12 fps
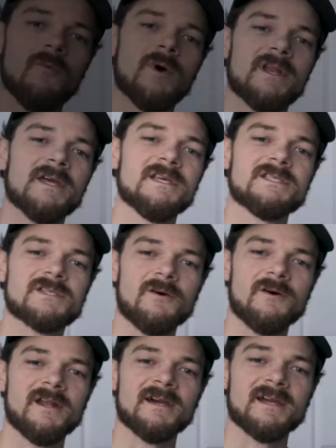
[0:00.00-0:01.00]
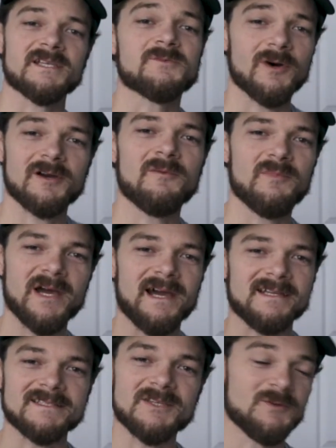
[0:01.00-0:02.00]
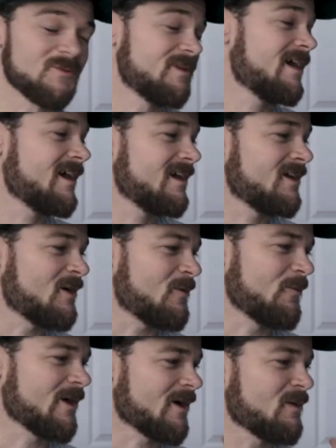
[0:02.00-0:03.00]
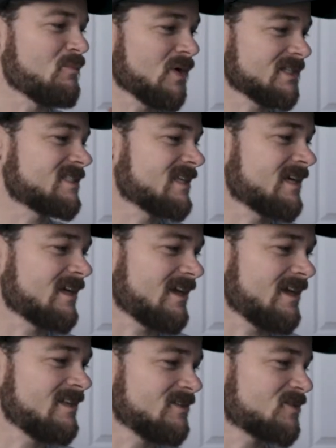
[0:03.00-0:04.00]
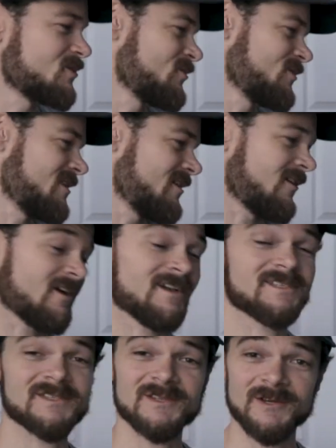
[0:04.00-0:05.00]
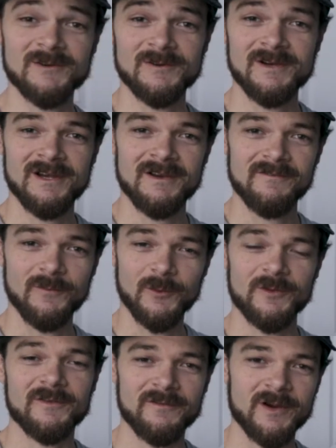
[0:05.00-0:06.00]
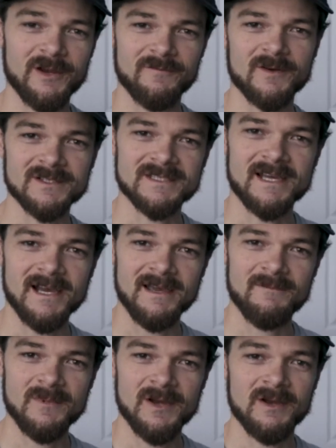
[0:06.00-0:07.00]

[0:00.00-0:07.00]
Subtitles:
What is going on, guys? Welcome back. Today we are busting into the RS2 for the very first time.